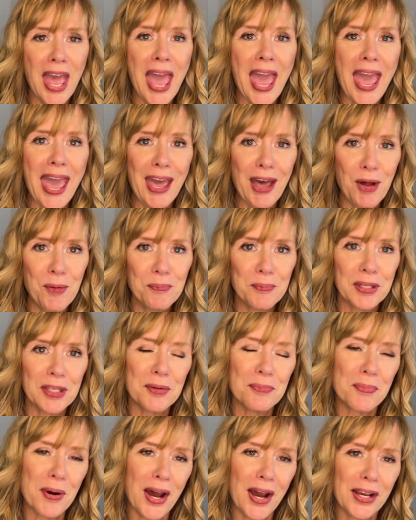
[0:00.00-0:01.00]
help me
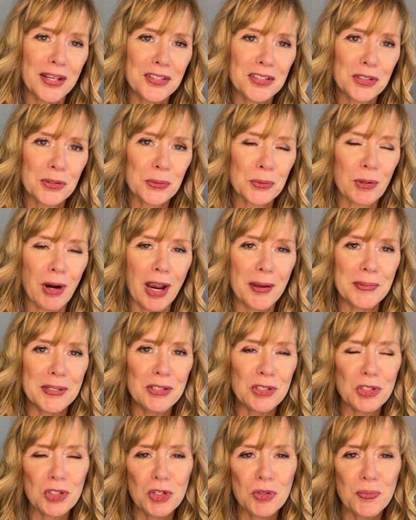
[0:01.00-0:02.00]
by
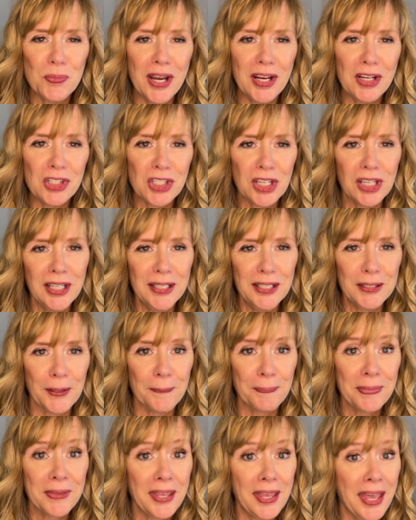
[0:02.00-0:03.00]
subscribing to my channel.